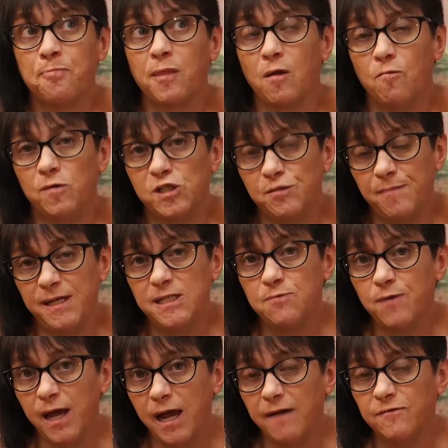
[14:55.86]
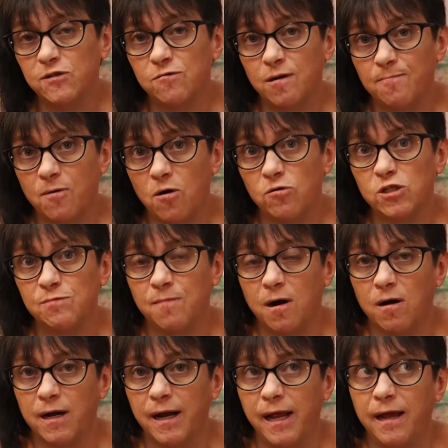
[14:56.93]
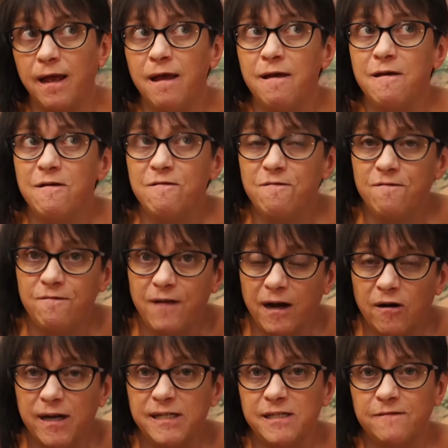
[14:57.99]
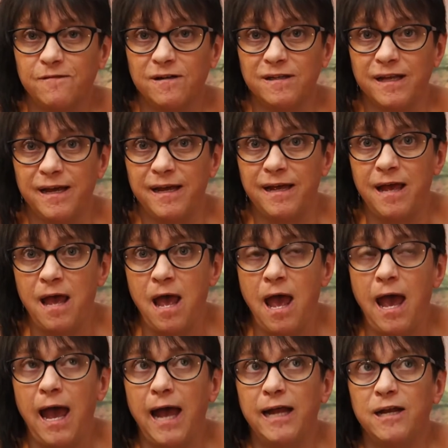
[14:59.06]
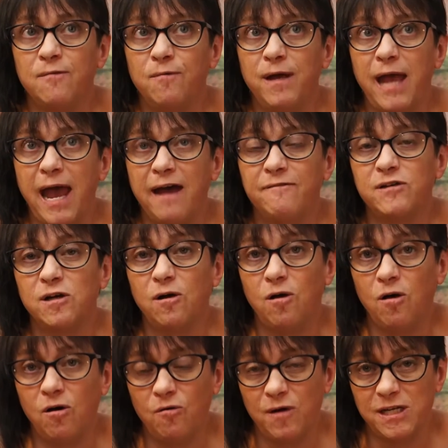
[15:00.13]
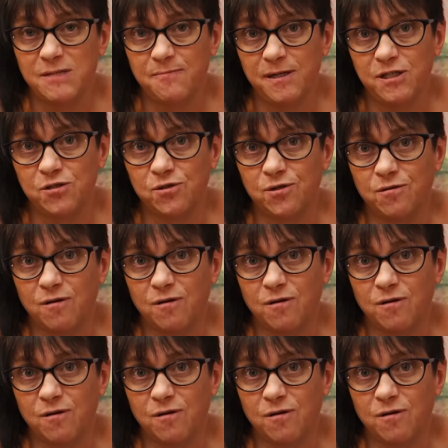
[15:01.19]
which means we have to approach marketing very differently. And we have to always be true to